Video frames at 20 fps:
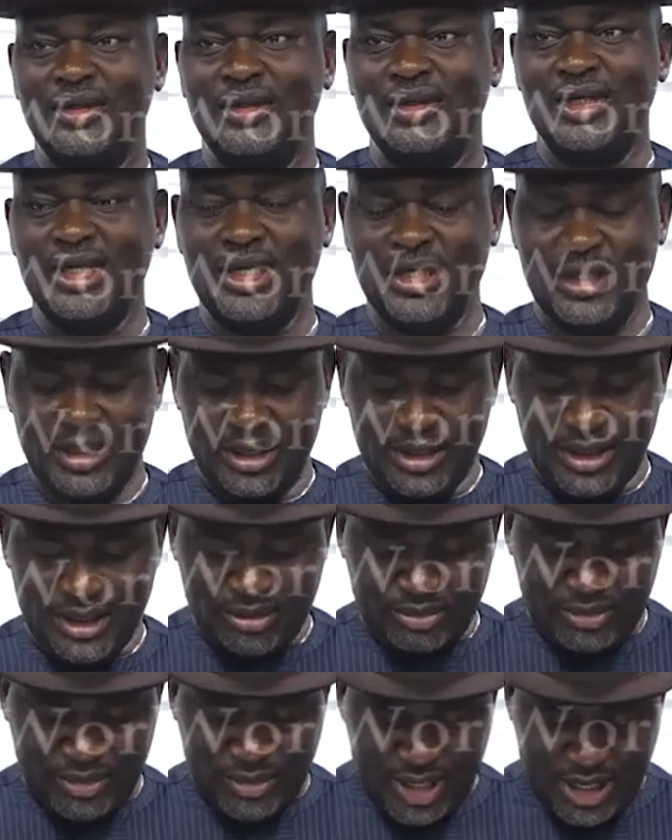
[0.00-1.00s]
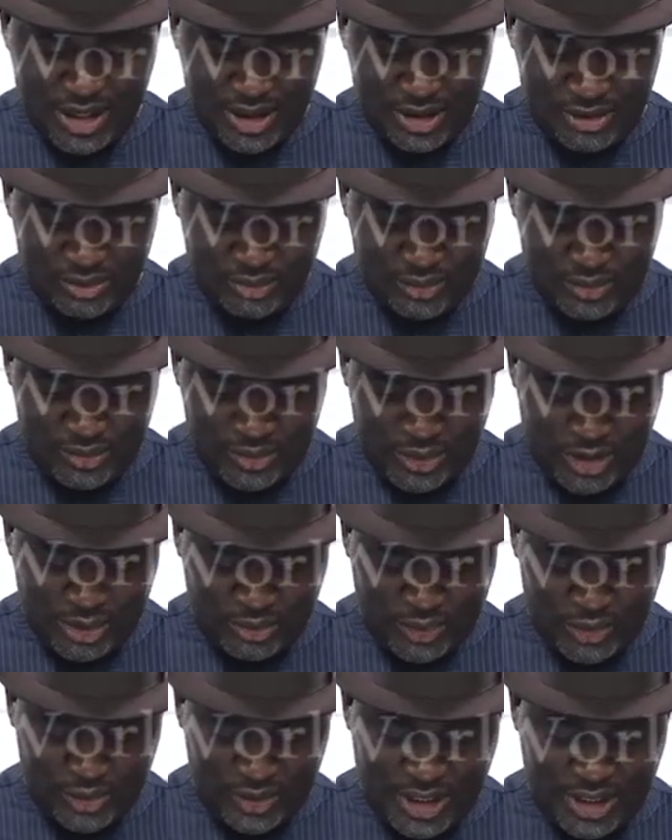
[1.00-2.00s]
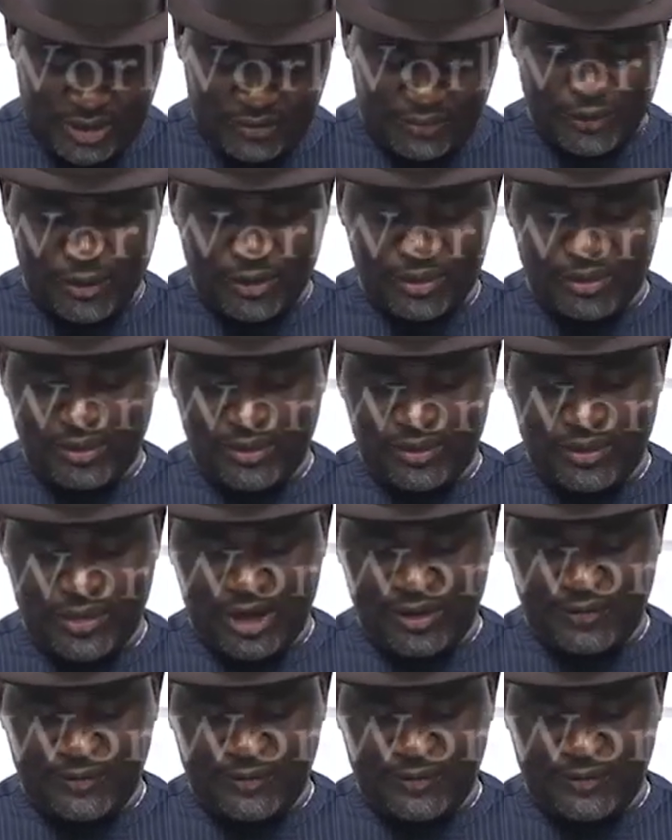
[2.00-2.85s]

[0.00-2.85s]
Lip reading: Then my brother from